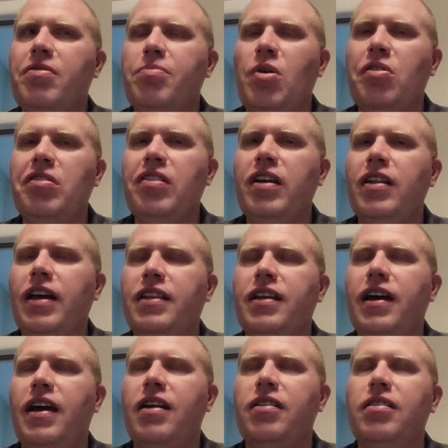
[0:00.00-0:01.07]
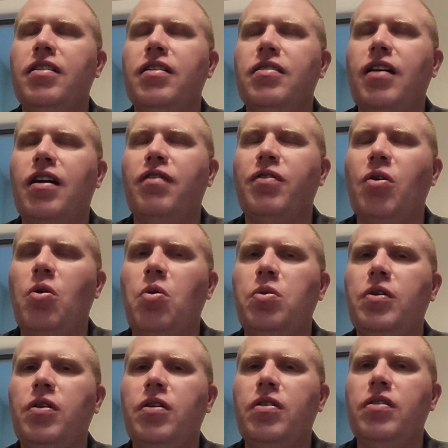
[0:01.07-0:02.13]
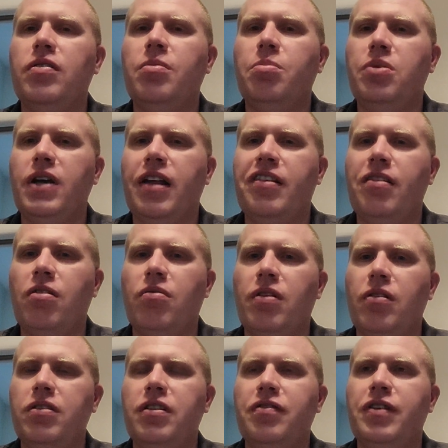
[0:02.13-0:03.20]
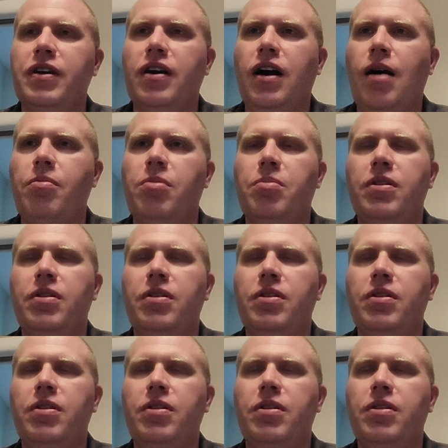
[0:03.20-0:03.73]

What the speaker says: Mostly, like they had a lot of older plants that are relatively common,